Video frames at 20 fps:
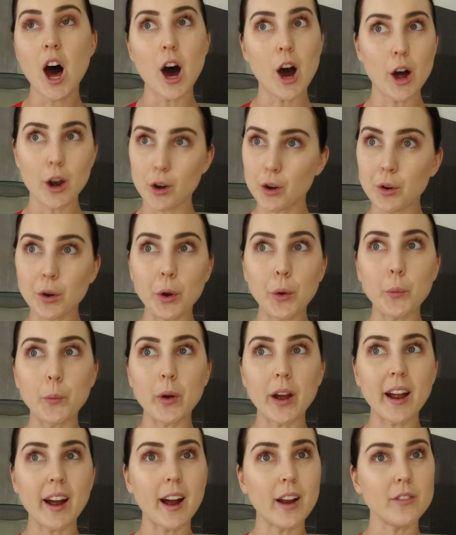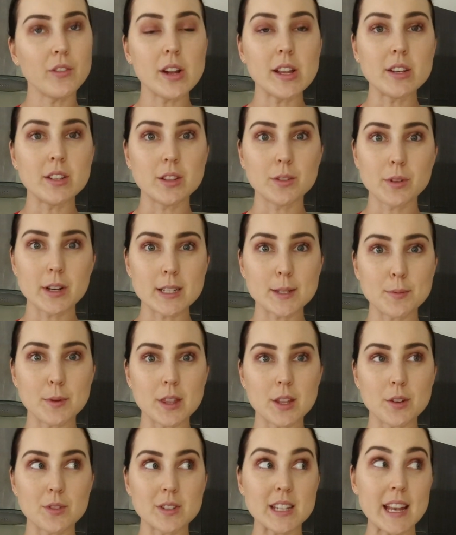I don't know where I read in the recipe
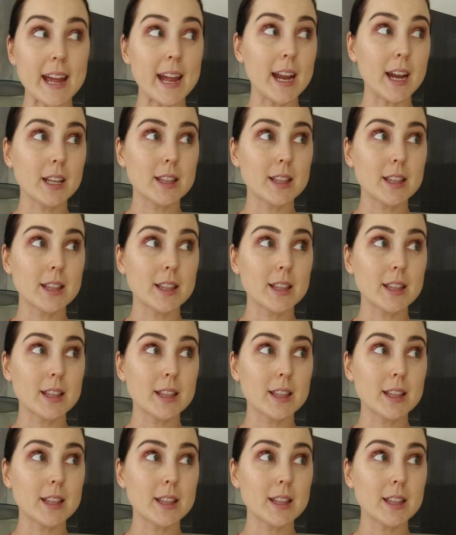there was egg.